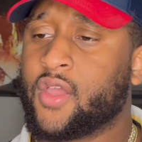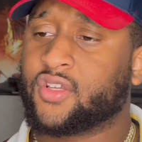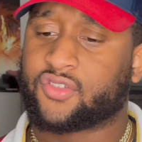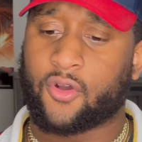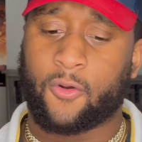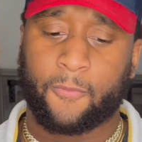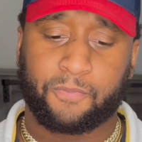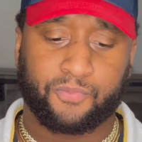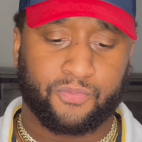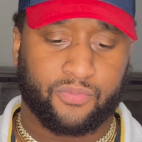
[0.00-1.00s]
So
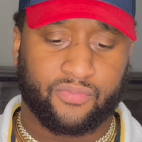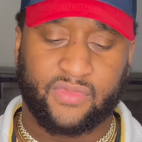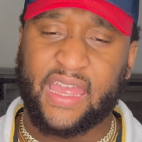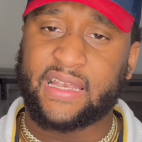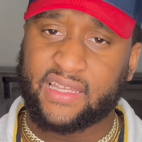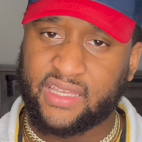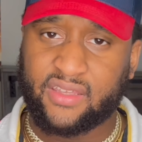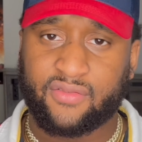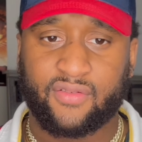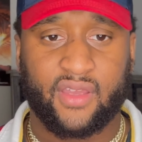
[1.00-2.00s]
they
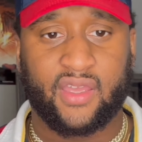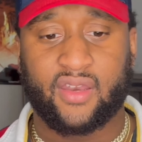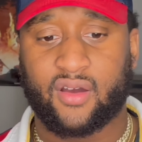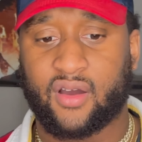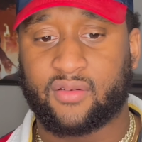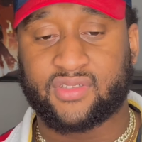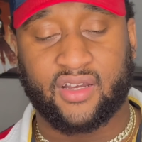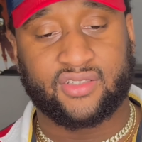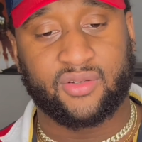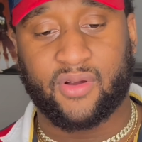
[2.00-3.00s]
leave, and uh, I'm
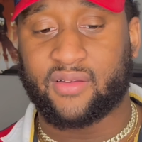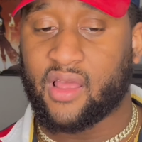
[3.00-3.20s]
talking to the boss.